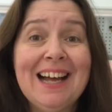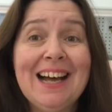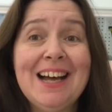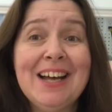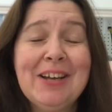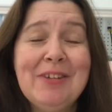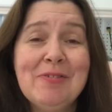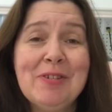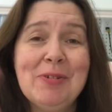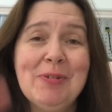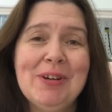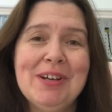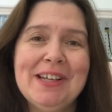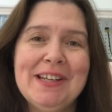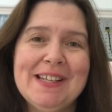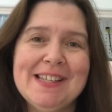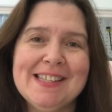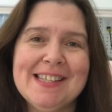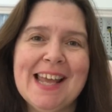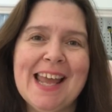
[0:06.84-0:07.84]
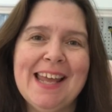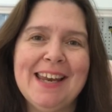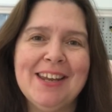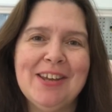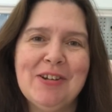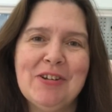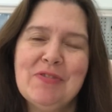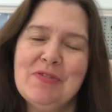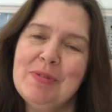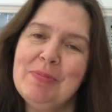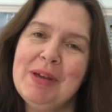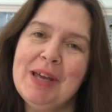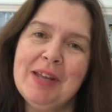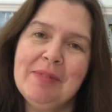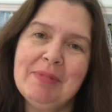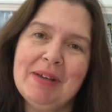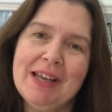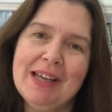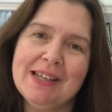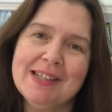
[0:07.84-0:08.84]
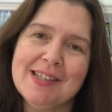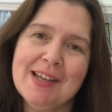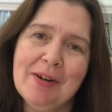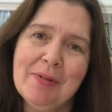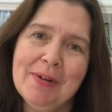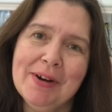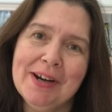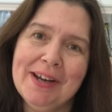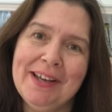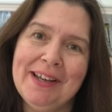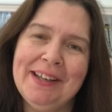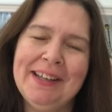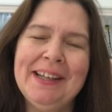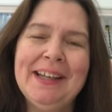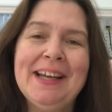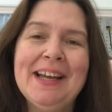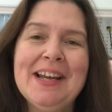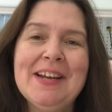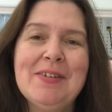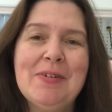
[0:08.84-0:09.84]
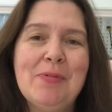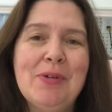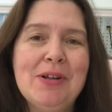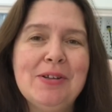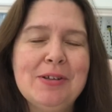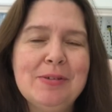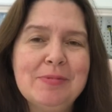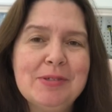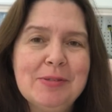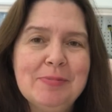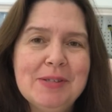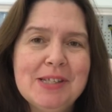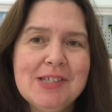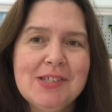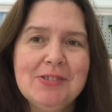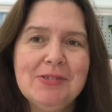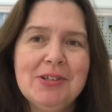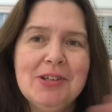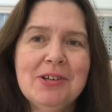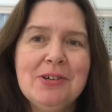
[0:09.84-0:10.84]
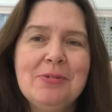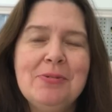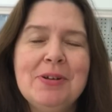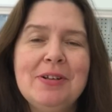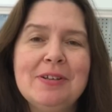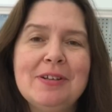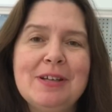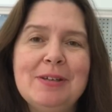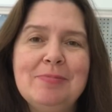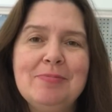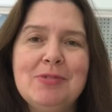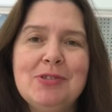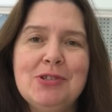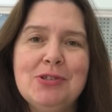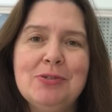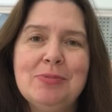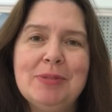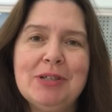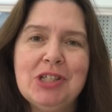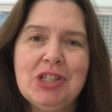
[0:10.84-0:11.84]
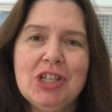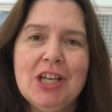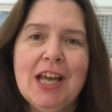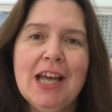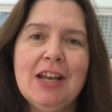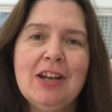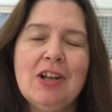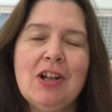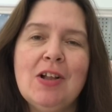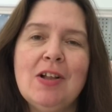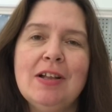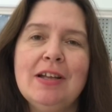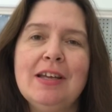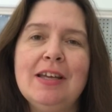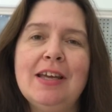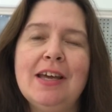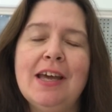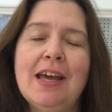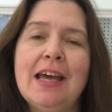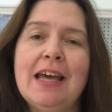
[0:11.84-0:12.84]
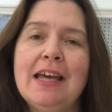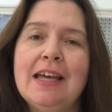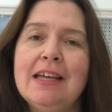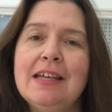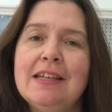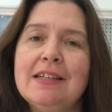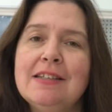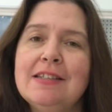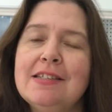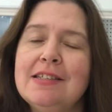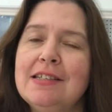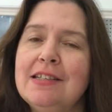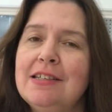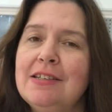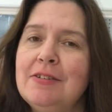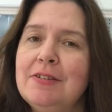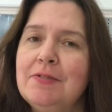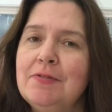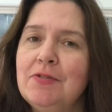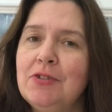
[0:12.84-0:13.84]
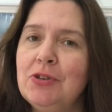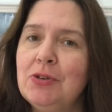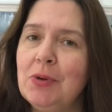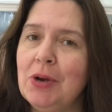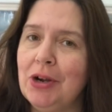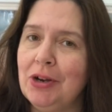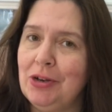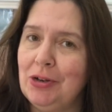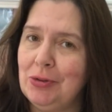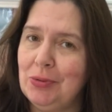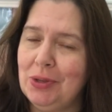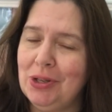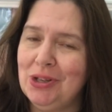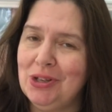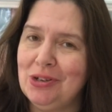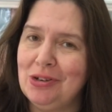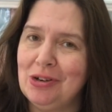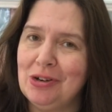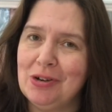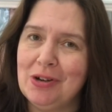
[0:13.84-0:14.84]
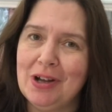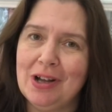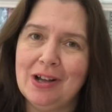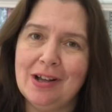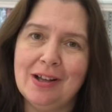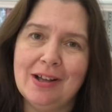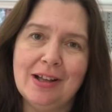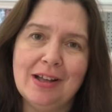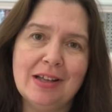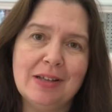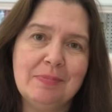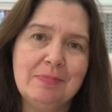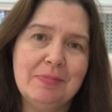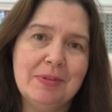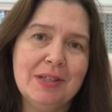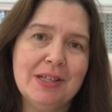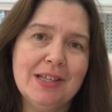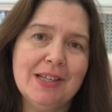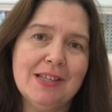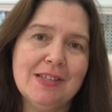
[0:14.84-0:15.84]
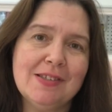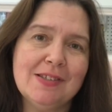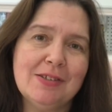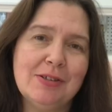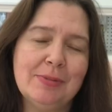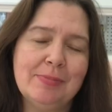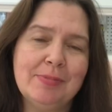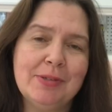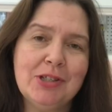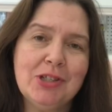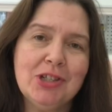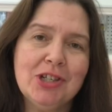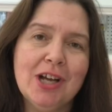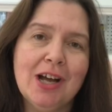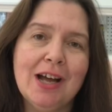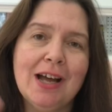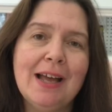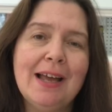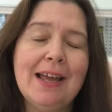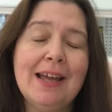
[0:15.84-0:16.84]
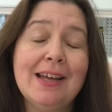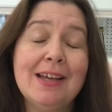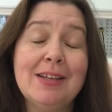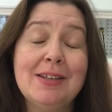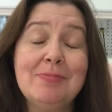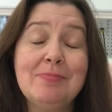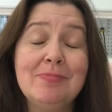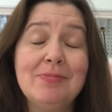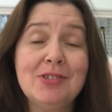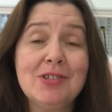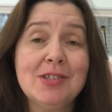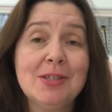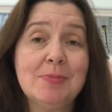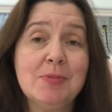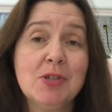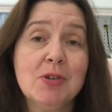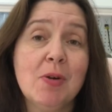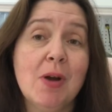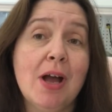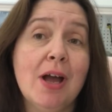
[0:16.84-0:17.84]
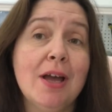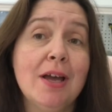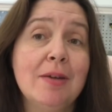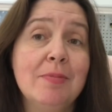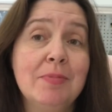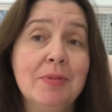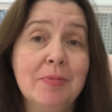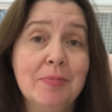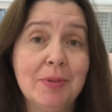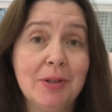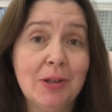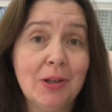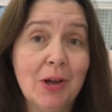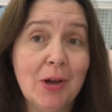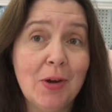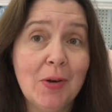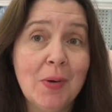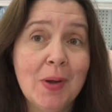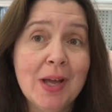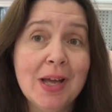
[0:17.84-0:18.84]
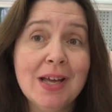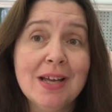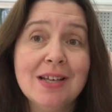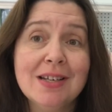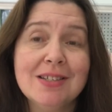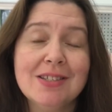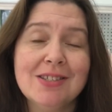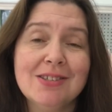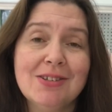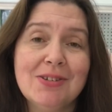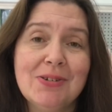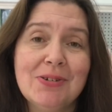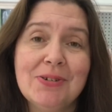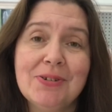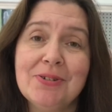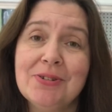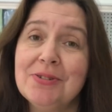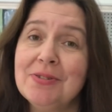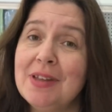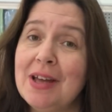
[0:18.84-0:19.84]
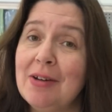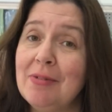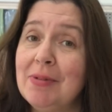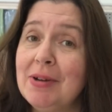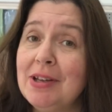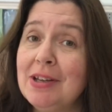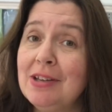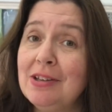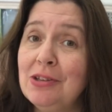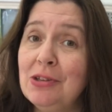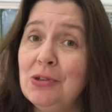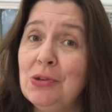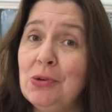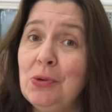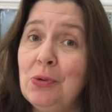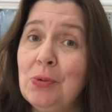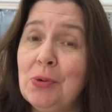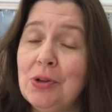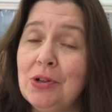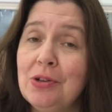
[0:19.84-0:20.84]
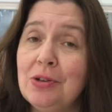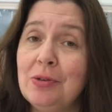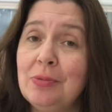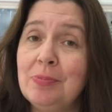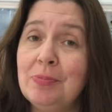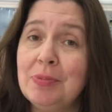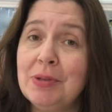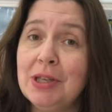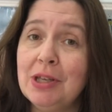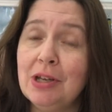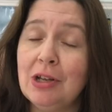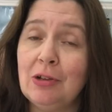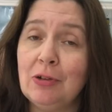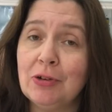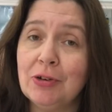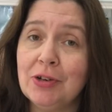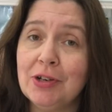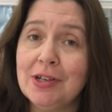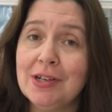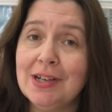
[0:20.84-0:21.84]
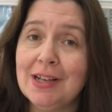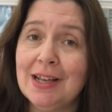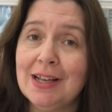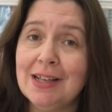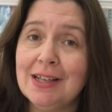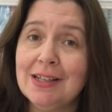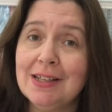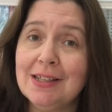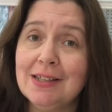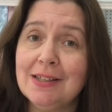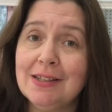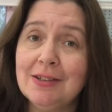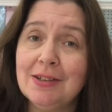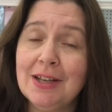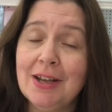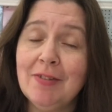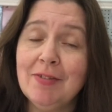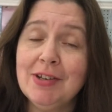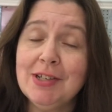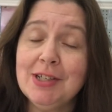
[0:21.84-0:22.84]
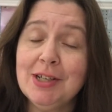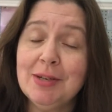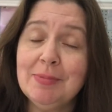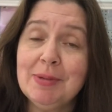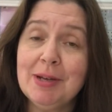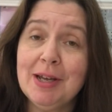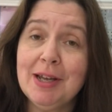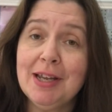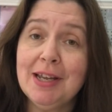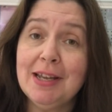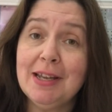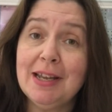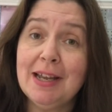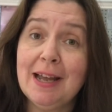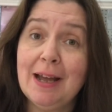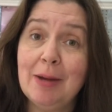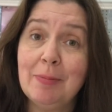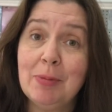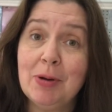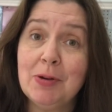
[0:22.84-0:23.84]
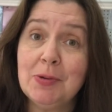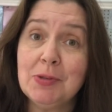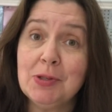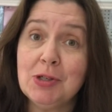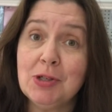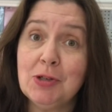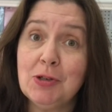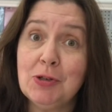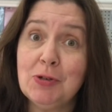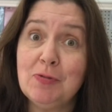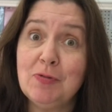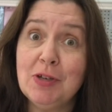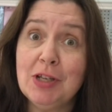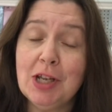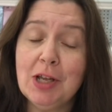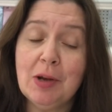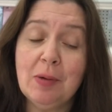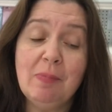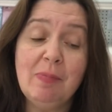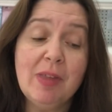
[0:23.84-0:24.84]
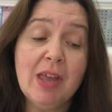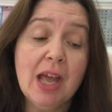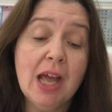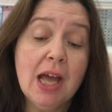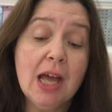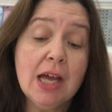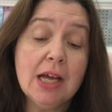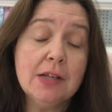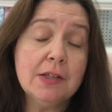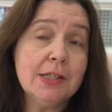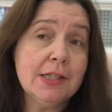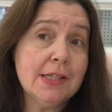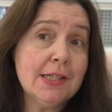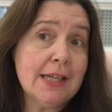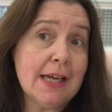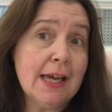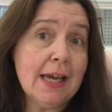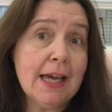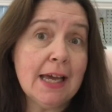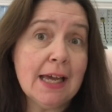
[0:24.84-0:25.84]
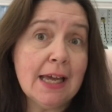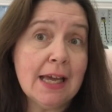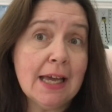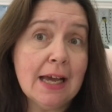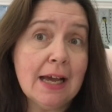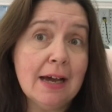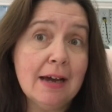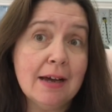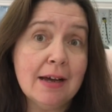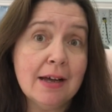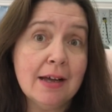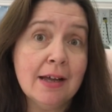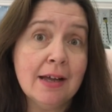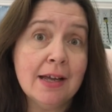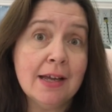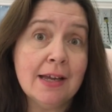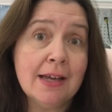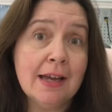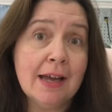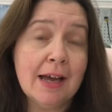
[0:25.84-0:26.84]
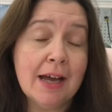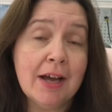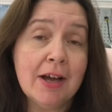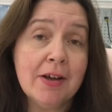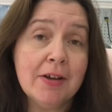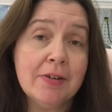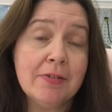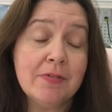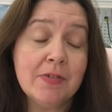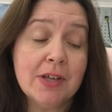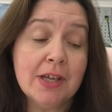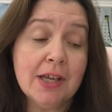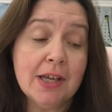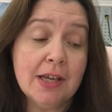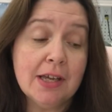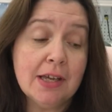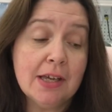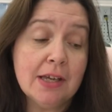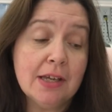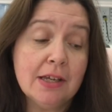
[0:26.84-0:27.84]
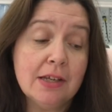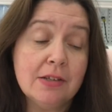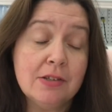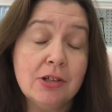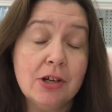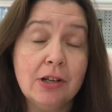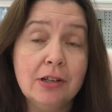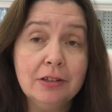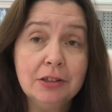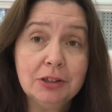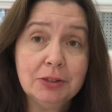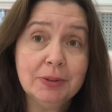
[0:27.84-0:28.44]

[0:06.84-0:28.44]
Hi everyone, it's Ann here from Ann Makes. How are you? Welcome to my studio, welcome to my channel, and if you are new here, uh, please don't be shy and subscribe below so that way you will be alerted uh, every time I post a new video. Today I have a Dollar